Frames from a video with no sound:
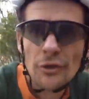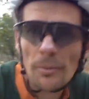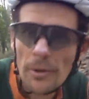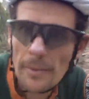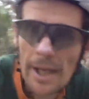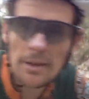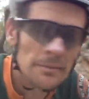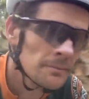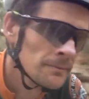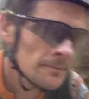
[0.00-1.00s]
the top of the
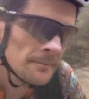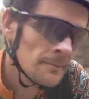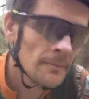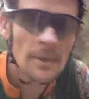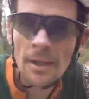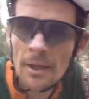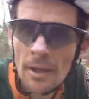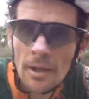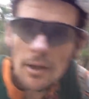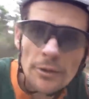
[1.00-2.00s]
mountain.
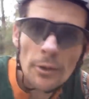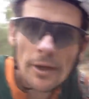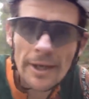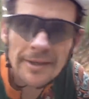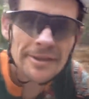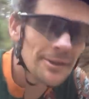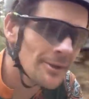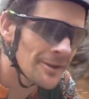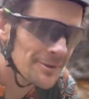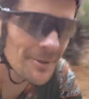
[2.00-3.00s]
Doing it easy,
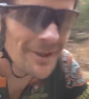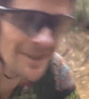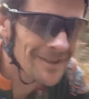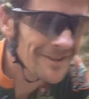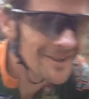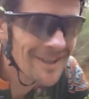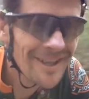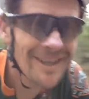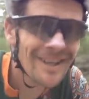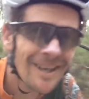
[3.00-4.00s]
guys, doing it easy.
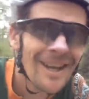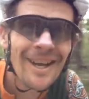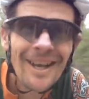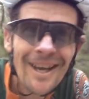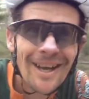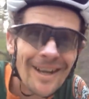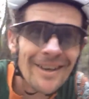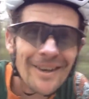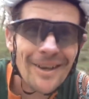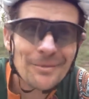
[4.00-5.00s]

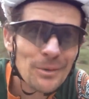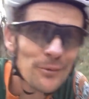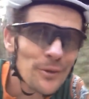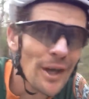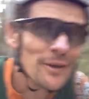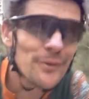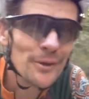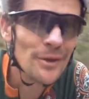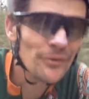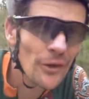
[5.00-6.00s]
And uh, it's a beautiful day
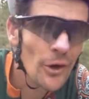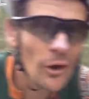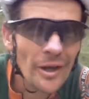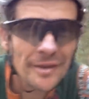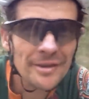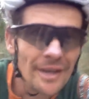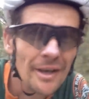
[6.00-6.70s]
for it. It was very hot yesterday.